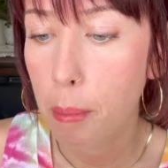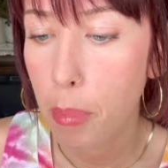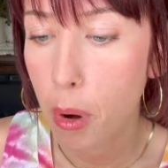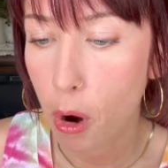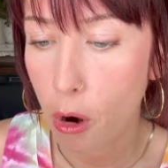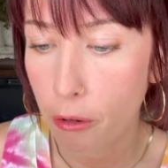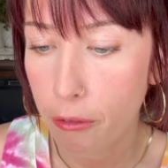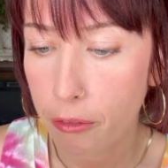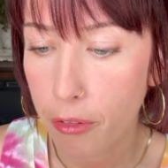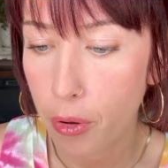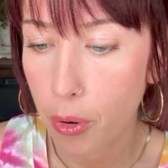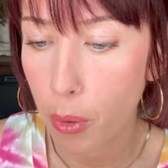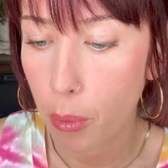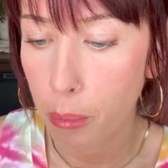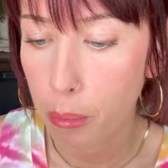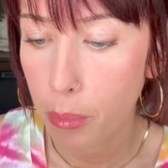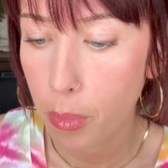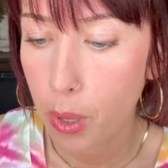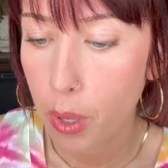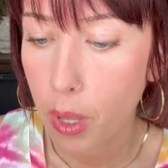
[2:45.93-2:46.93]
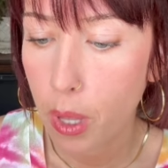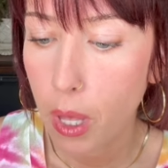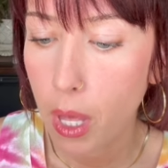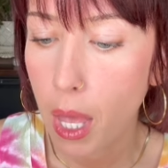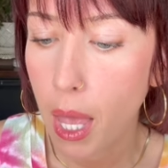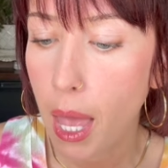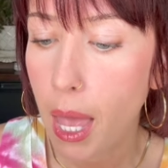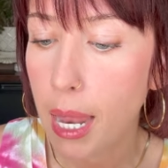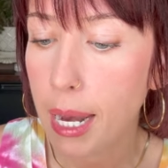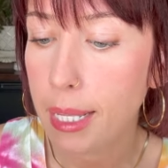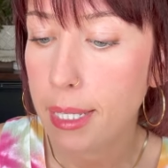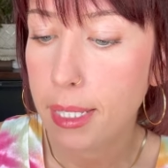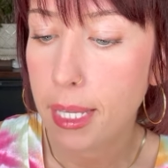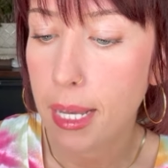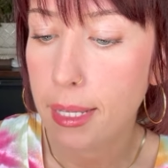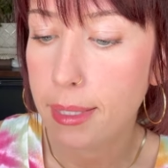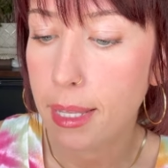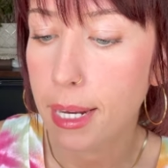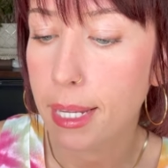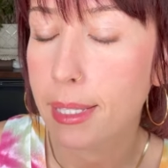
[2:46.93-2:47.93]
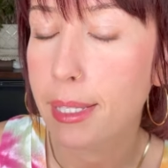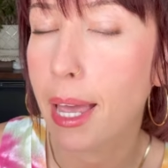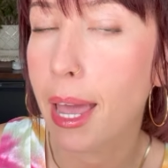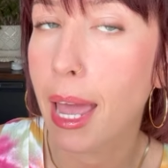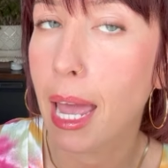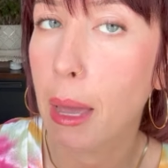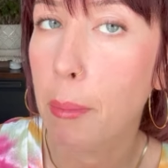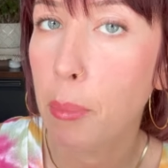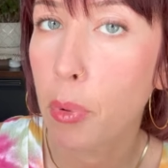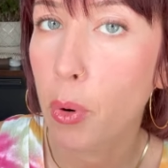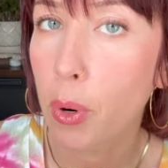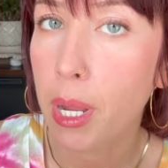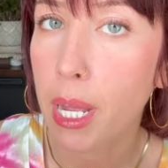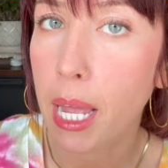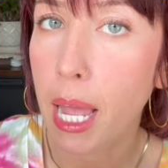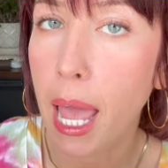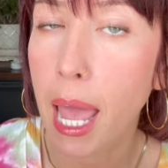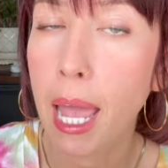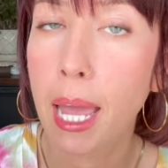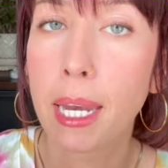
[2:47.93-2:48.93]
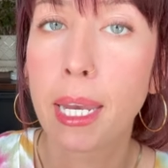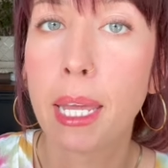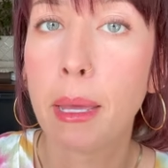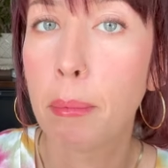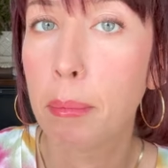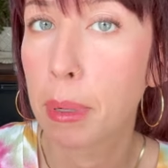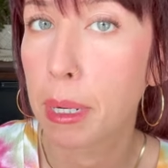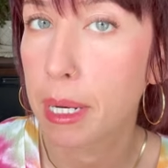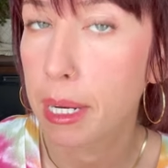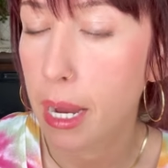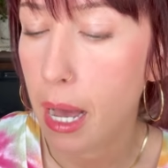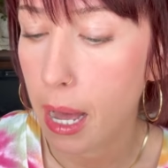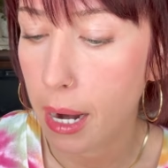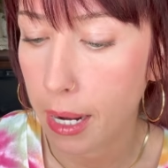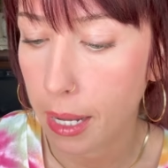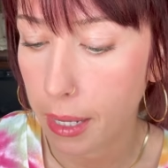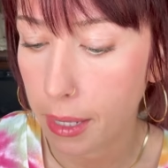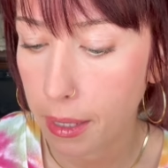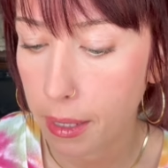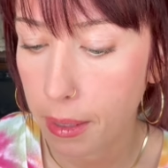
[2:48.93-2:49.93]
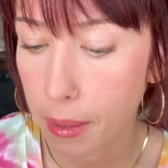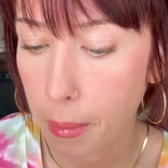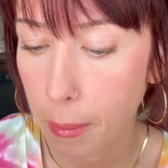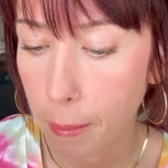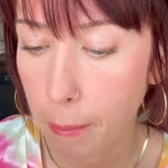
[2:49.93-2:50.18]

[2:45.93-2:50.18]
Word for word: Parfum, and it says that it's ambery and hypnotic.